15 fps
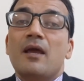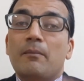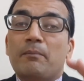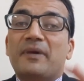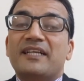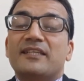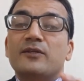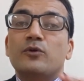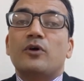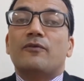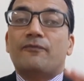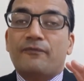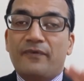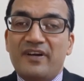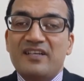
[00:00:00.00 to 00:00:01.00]
But your
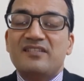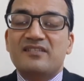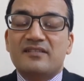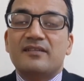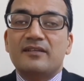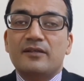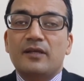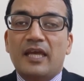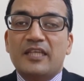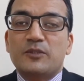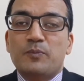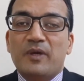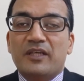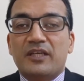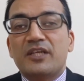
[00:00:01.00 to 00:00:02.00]
first
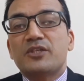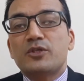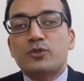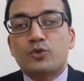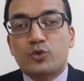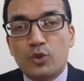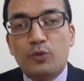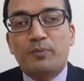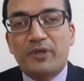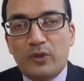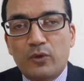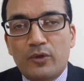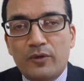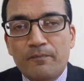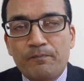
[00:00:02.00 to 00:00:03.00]
expectation should be
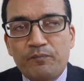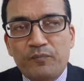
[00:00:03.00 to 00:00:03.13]
good.